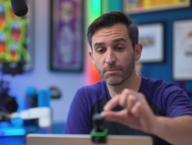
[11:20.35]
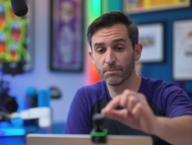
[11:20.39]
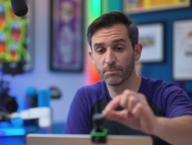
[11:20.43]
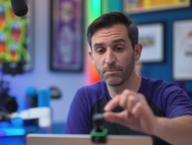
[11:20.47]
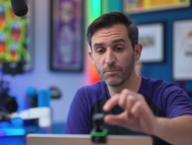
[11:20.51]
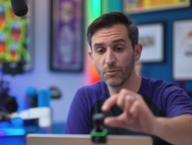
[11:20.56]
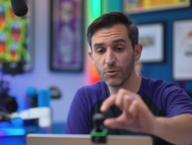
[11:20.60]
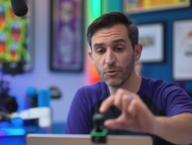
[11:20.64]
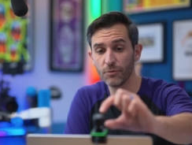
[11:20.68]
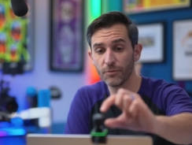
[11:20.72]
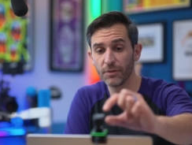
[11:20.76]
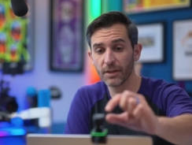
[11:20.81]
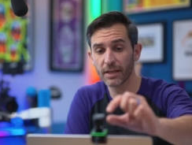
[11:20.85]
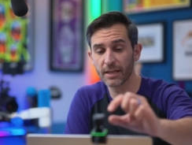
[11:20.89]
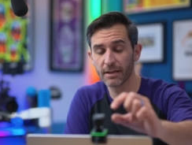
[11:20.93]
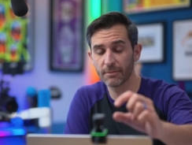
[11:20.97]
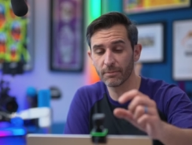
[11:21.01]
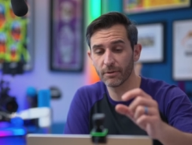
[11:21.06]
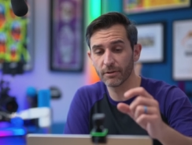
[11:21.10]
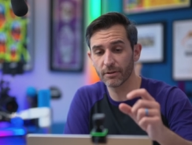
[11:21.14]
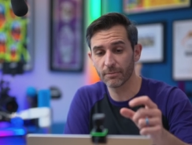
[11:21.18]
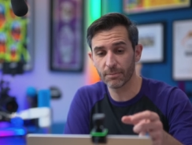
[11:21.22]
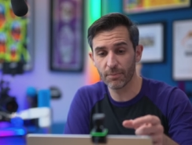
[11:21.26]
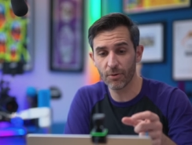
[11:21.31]
move the
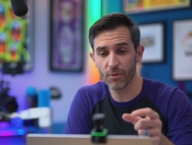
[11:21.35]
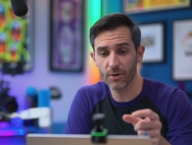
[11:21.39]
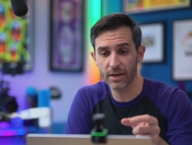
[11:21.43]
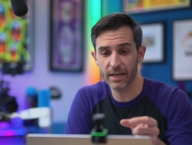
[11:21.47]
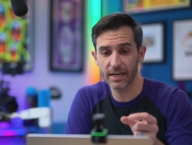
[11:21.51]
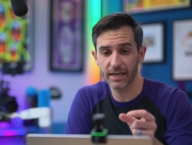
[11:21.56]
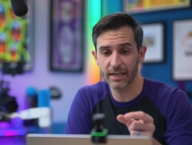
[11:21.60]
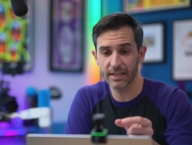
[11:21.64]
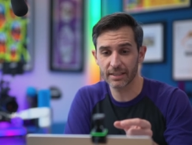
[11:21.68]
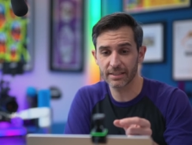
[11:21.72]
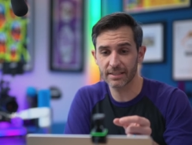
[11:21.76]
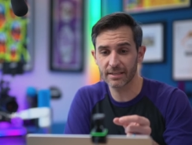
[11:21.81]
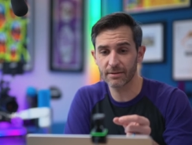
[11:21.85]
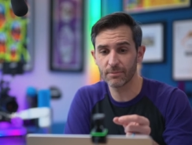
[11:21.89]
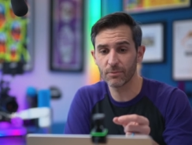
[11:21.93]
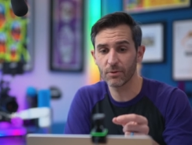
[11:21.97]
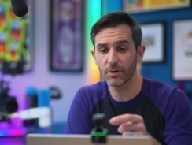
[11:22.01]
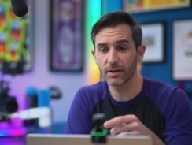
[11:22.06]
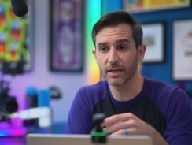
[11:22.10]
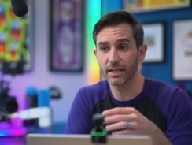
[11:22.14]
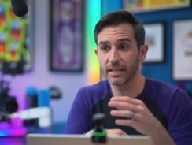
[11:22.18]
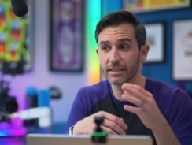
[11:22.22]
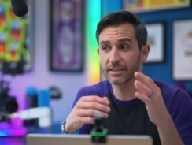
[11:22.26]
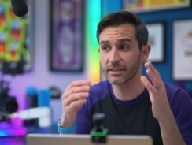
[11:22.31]
gimbal to point it at
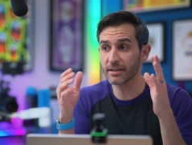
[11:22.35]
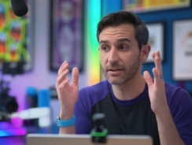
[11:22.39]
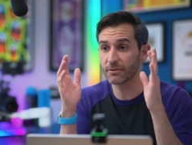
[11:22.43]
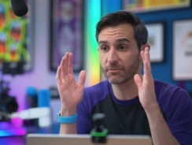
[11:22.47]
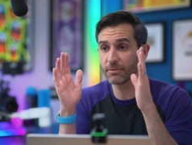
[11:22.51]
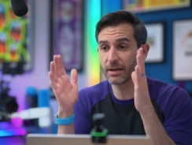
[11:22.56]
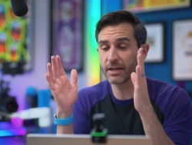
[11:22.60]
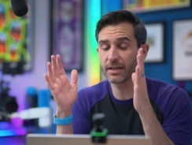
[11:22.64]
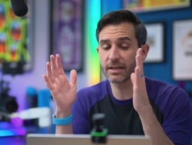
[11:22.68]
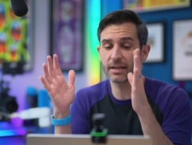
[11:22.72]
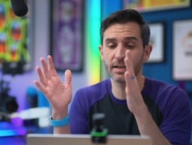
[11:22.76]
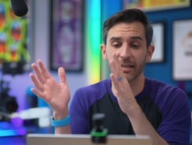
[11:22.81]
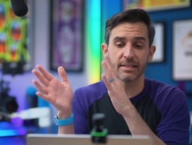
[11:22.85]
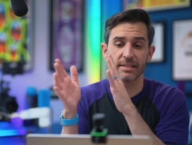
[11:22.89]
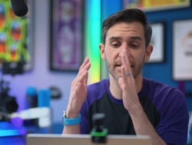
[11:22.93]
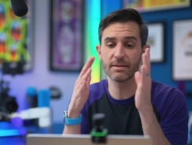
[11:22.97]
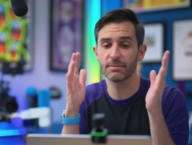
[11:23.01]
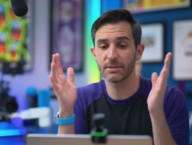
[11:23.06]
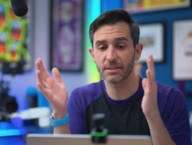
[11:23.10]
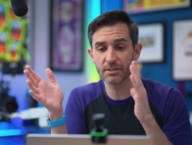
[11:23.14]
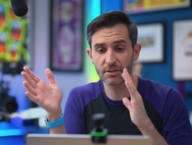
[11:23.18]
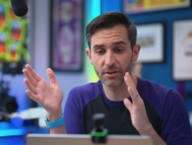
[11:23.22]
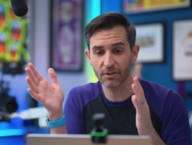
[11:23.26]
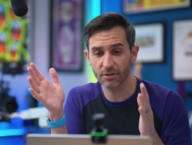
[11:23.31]
someone, it's gonna recognize them
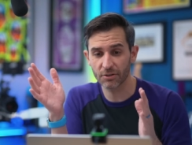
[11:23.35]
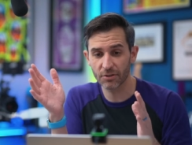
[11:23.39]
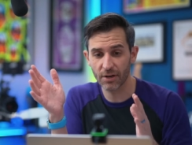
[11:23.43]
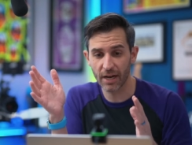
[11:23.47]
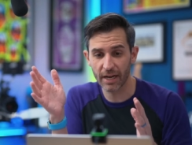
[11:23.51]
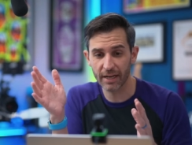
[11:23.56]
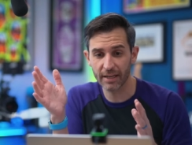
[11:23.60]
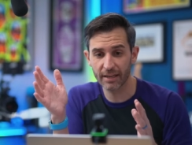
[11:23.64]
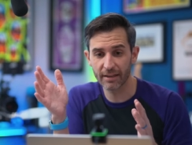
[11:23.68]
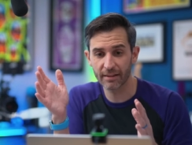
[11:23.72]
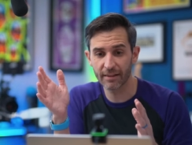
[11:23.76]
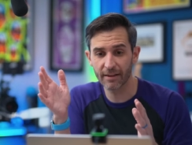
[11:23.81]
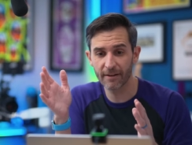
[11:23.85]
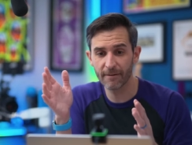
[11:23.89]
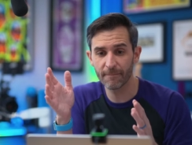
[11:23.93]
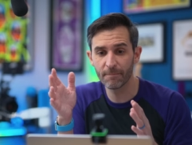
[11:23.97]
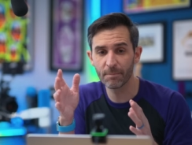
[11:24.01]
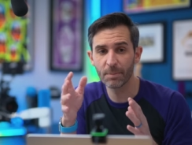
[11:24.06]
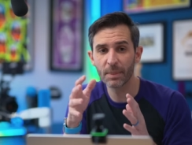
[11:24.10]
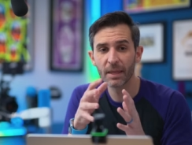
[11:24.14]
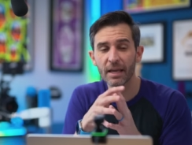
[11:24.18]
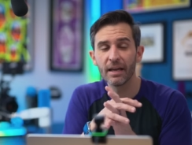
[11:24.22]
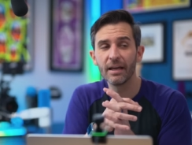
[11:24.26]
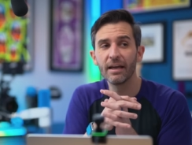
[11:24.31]
and start tracking
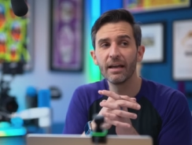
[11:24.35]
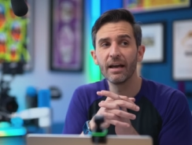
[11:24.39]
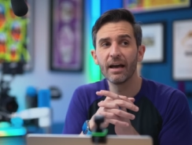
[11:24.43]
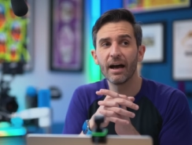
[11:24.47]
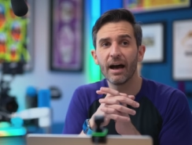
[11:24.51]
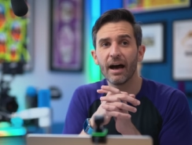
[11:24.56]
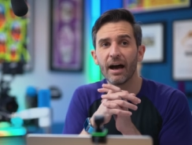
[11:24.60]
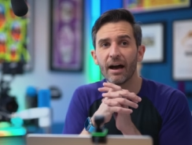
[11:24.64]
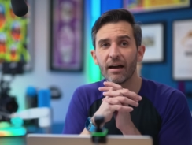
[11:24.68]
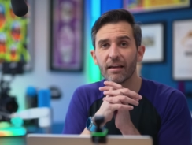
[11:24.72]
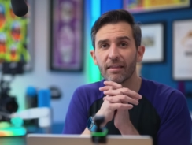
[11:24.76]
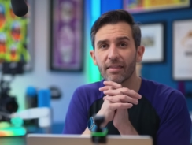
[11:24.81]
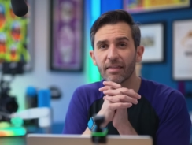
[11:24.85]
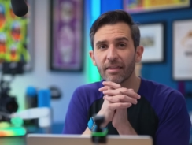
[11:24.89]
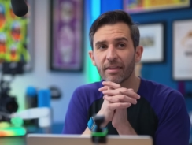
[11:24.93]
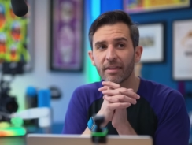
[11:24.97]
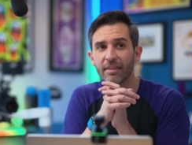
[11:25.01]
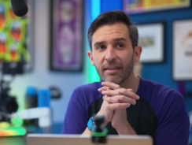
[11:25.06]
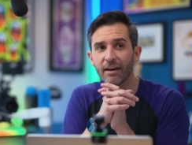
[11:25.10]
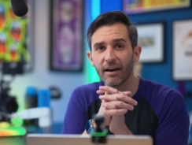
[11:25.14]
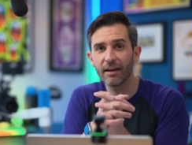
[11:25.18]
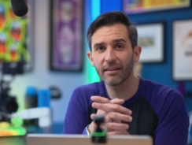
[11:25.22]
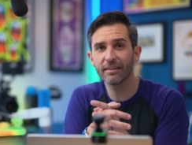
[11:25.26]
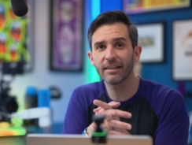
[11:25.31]
them. I
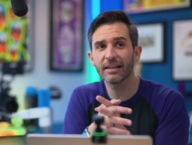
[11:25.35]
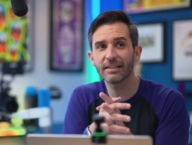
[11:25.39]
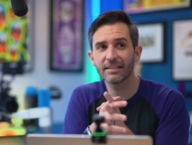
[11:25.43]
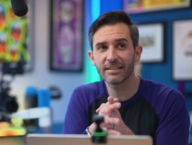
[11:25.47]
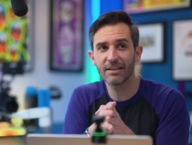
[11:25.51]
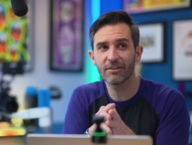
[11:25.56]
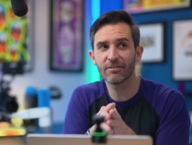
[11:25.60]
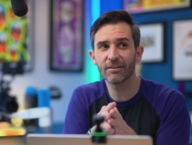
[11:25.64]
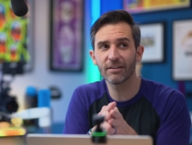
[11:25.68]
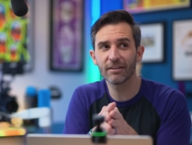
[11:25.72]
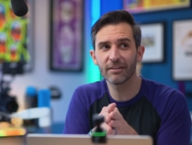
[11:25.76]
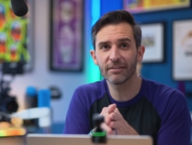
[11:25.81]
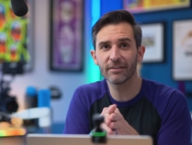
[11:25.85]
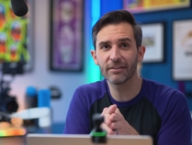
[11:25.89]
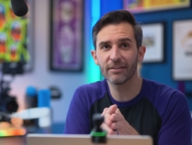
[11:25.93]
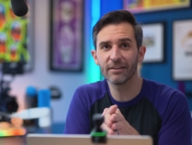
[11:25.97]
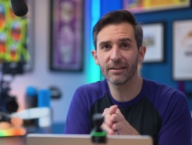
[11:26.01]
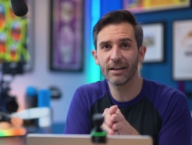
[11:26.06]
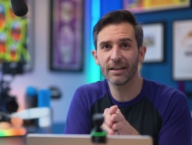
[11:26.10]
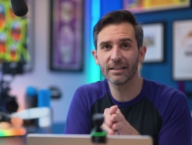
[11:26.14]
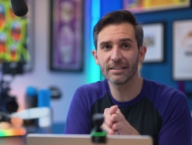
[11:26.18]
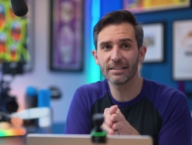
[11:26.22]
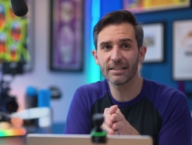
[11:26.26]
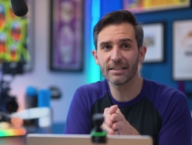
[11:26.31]
thought that sounded like a
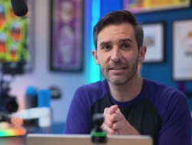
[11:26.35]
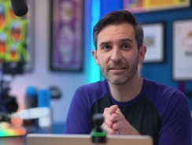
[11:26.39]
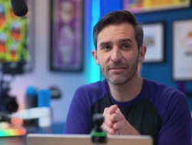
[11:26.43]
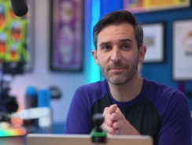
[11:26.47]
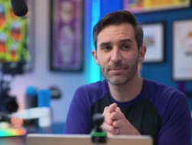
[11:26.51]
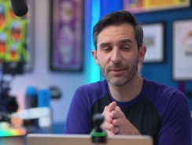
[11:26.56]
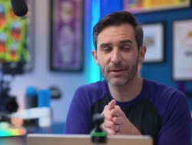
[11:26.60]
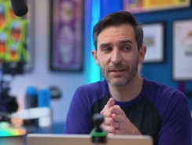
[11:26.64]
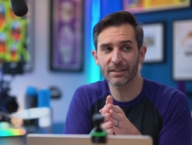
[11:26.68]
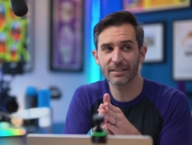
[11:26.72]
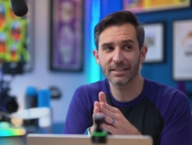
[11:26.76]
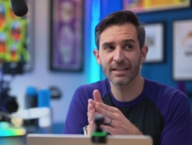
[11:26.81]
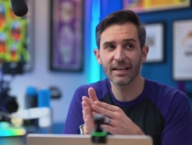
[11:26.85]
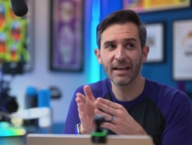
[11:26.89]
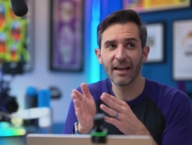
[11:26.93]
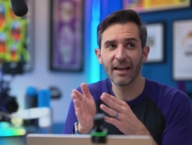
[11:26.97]
good idea, but